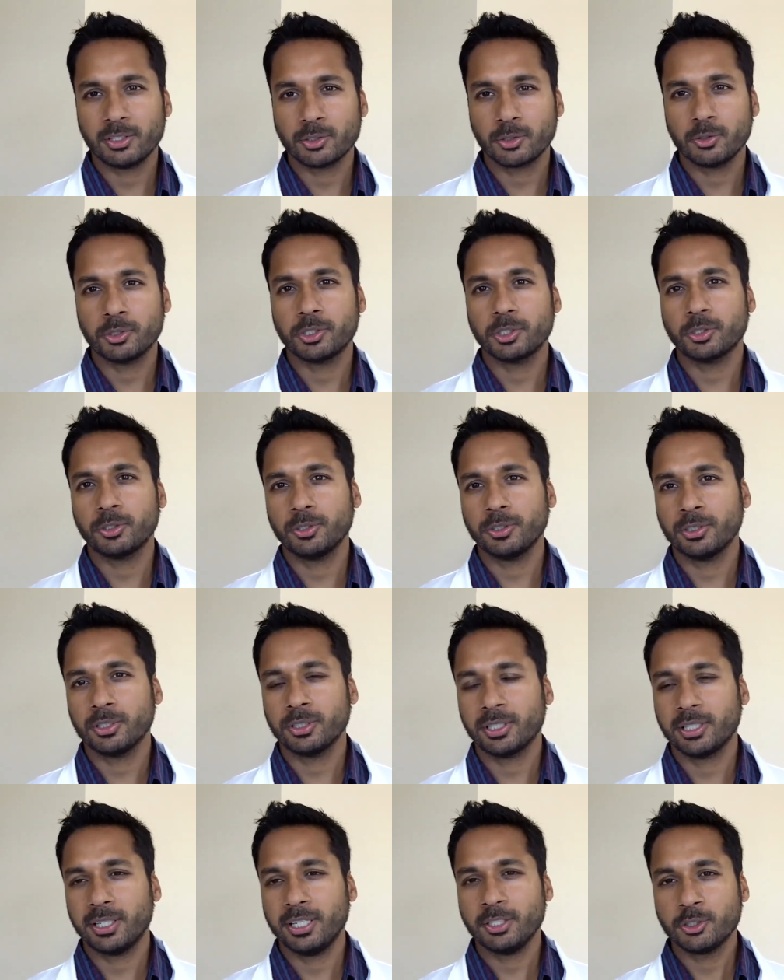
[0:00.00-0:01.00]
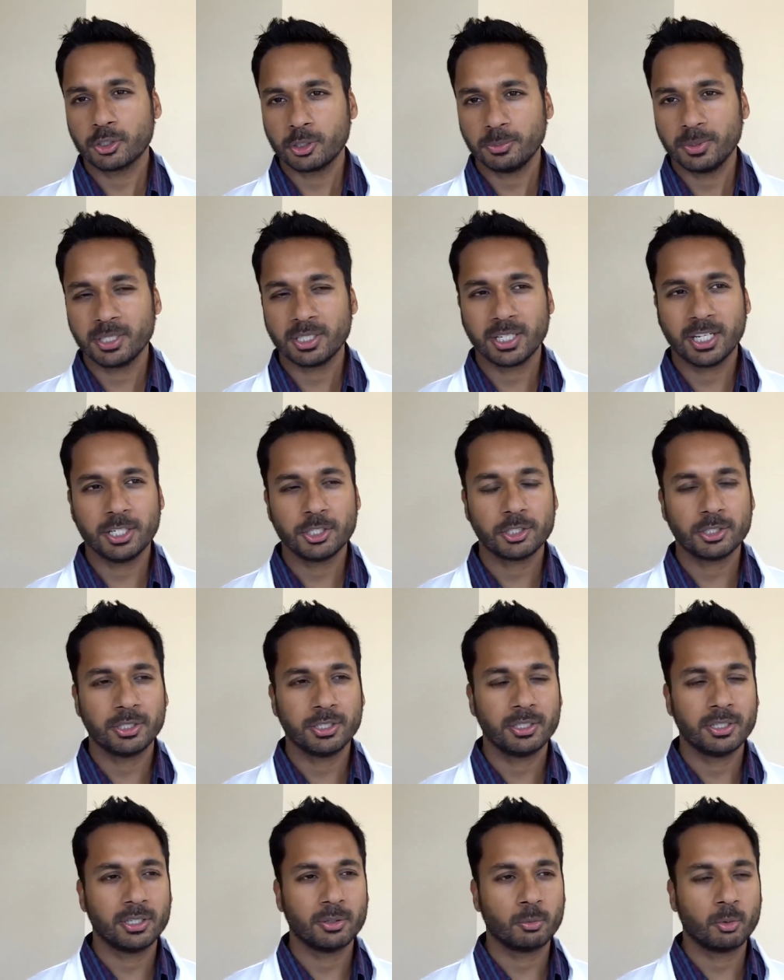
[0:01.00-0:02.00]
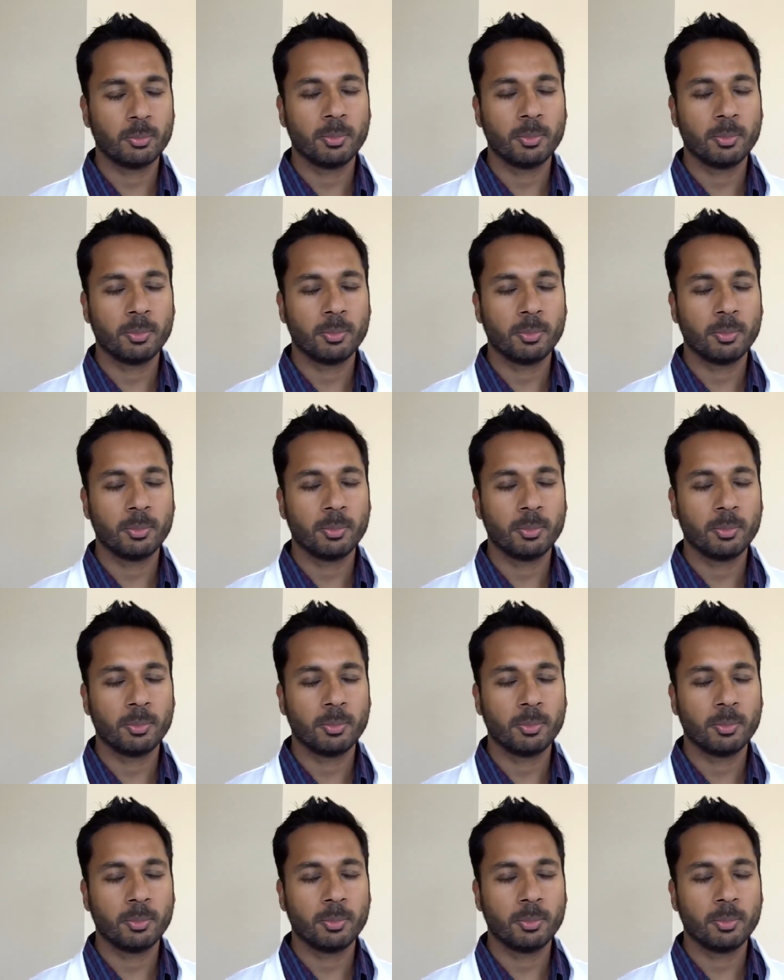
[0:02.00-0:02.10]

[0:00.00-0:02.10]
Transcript: surgical instrumentation,